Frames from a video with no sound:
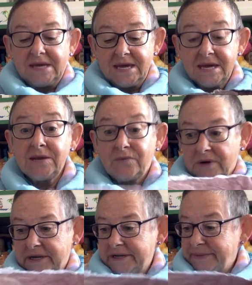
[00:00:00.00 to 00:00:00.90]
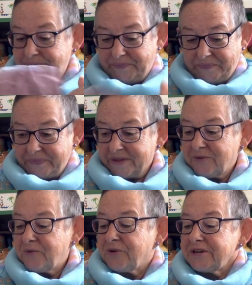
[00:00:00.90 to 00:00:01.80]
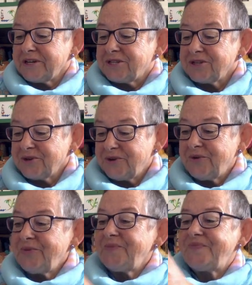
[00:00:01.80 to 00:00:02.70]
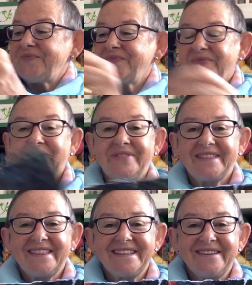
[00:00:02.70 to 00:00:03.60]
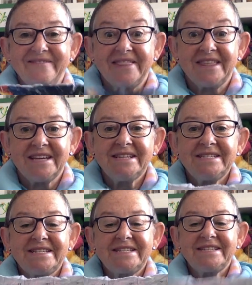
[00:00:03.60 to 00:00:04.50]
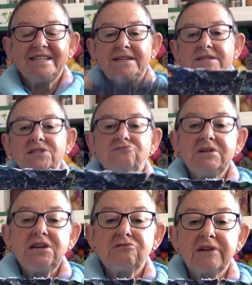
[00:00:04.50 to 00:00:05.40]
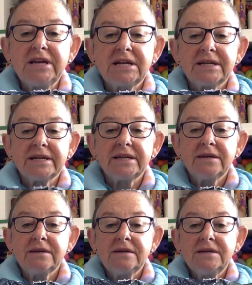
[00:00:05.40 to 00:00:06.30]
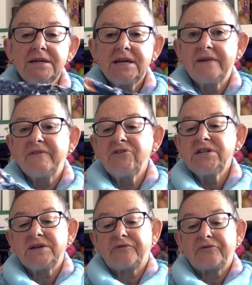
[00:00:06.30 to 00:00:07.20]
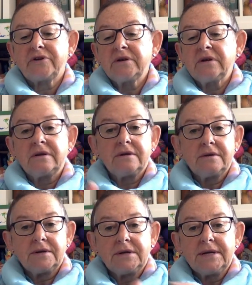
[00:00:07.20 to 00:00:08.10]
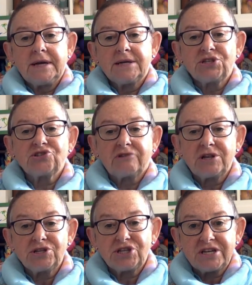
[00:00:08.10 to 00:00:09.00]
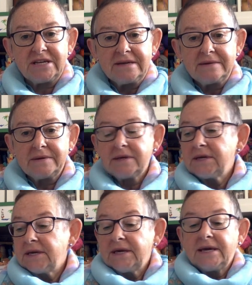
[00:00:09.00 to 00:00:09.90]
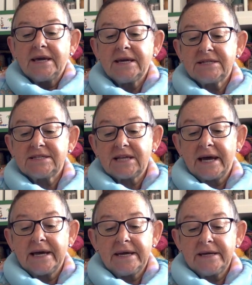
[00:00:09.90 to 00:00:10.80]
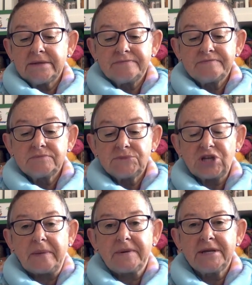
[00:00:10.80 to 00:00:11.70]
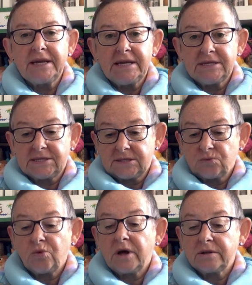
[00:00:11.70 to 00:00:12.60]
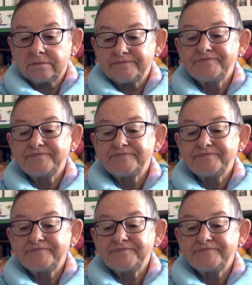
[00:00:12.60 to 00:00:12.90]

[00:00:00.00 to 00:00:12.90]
Anyway, what you do, this, see, it's really crinkly and very different and scrunchy. It's a Japanese one.